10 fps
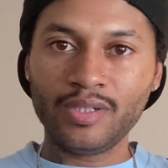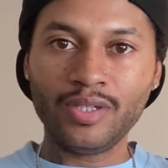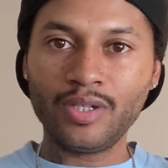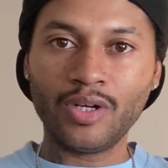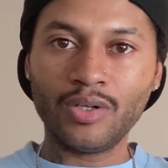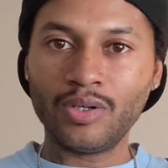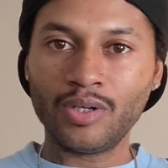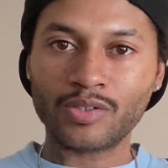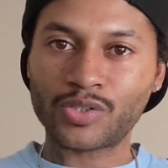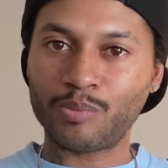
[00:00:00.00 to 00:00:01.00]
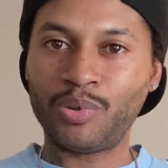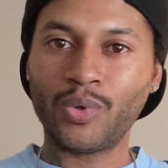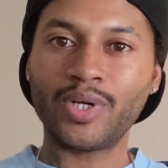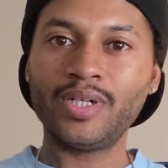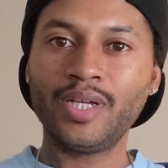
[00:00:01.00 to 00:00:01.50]
you know, uh,
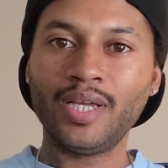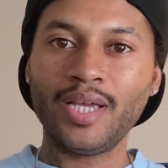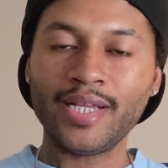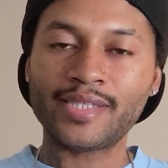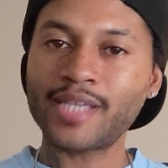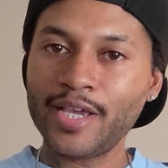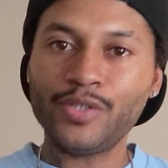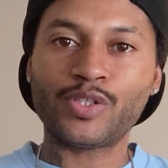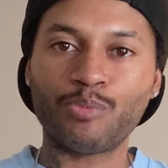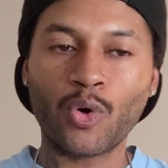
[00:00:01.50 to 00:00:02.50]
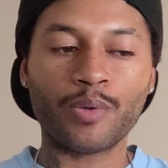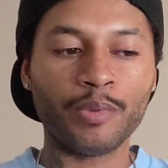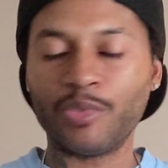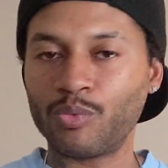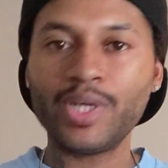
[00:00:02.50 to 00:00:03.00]
support and say you support
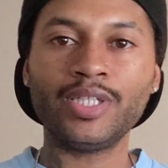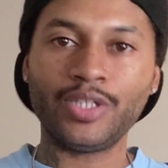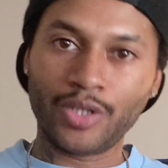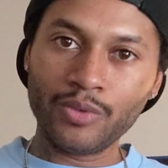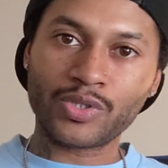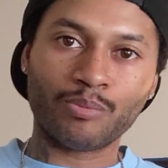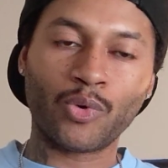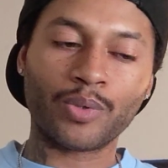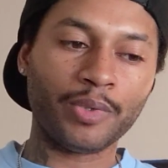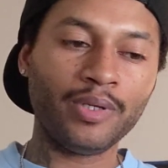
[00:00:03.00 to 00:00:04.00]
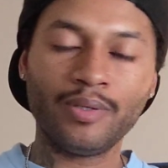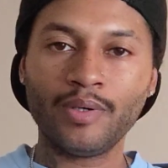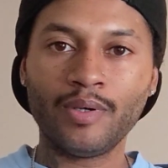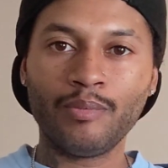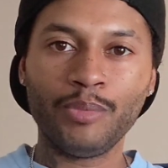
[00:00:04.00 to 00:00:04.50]
me, but really you don't support me
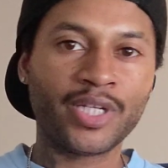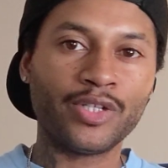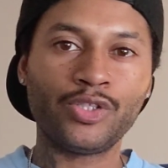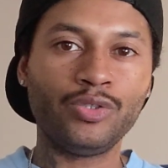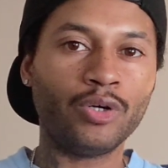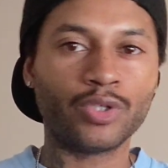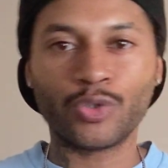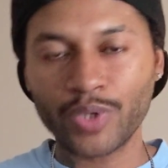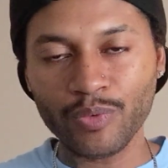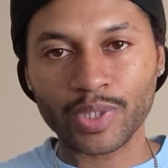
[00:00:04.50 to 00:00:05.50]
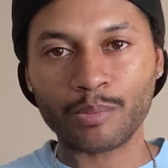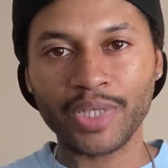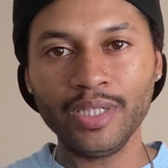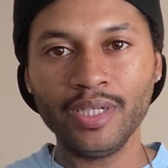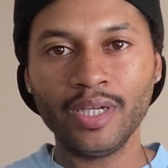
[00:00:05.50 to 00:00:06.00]
because you don't agree with
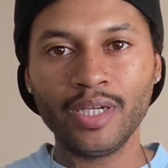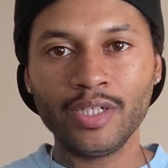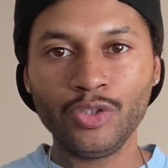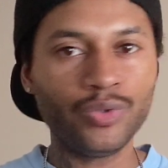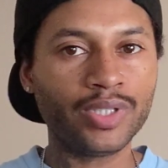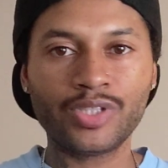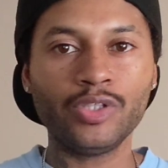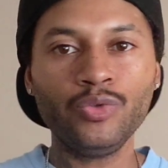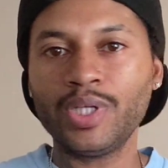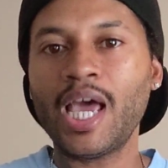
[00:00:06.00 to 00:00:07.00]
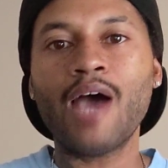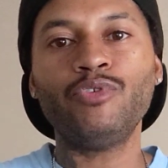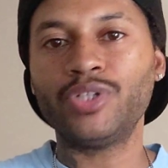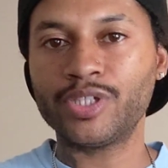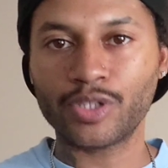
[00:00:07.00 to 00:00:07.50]
me. You can you can
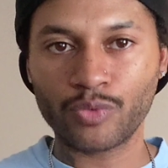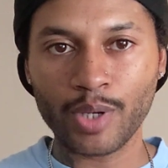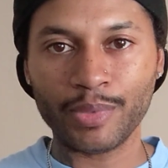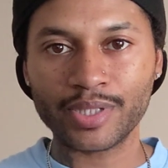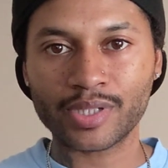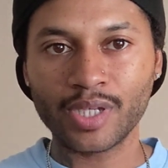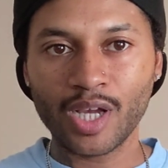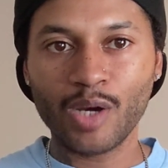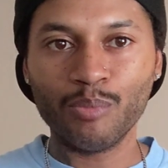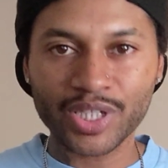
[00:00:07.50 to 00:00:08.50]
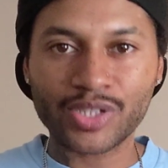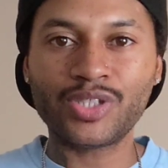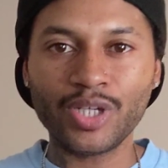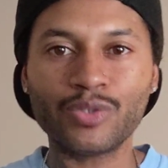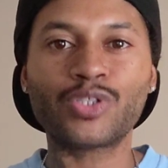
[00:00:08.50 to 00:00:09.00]
have your disagreements, but
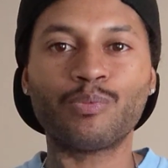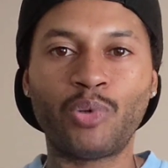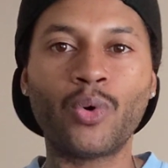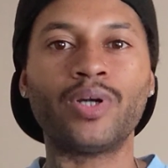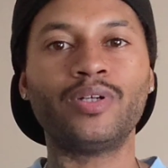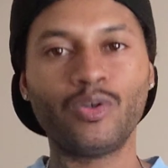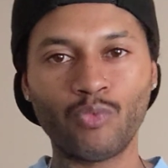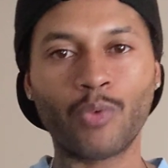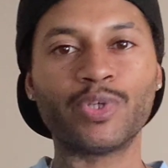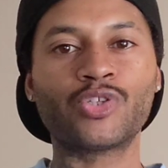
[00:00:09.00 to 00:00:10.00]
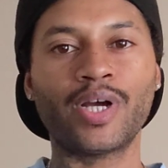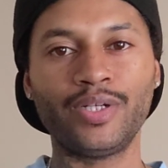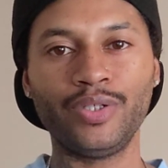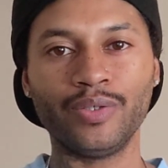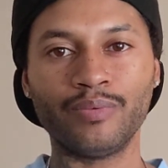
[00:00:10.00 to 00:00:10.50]
still support what we're trying
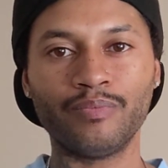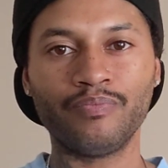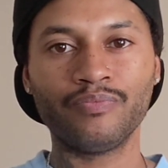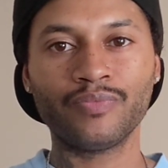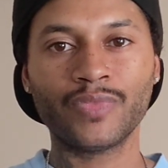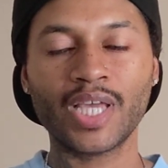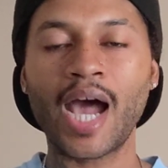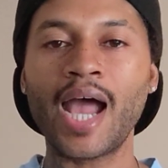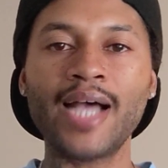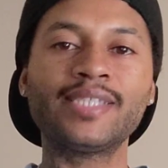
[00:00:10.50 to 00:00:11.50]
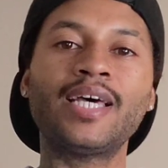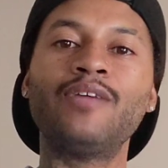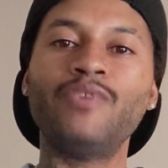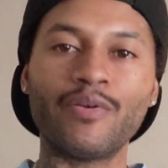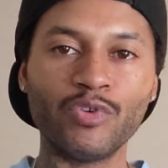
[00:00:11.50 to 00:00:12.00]
to do. I ask that
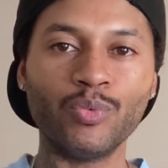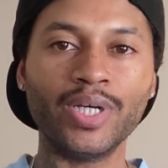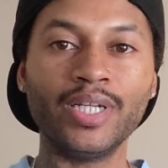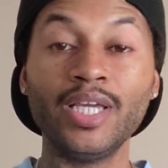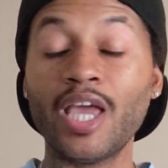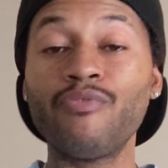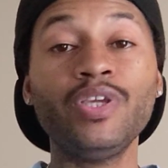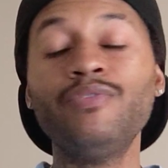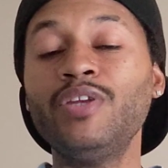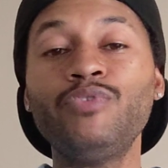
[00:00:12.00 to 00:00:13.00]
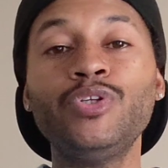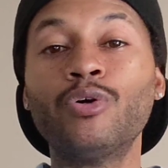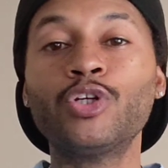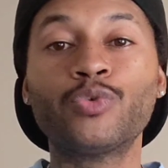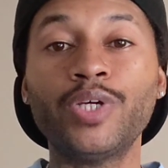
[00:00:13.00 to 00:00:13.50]
of everyone. If even if you
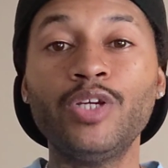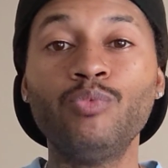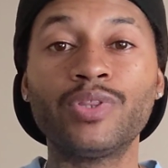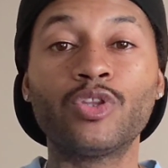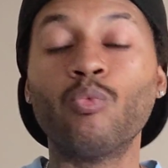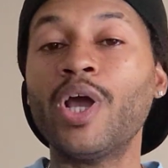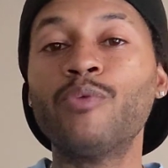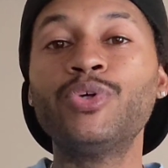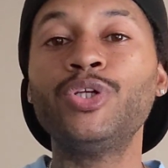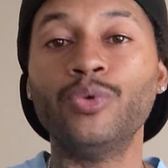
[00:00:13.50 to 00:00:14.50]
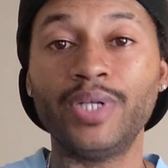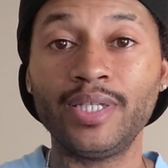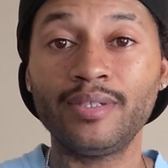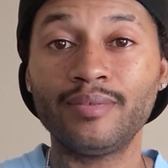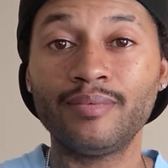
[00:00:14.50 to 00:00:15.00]
don't agree with the way we're doing it,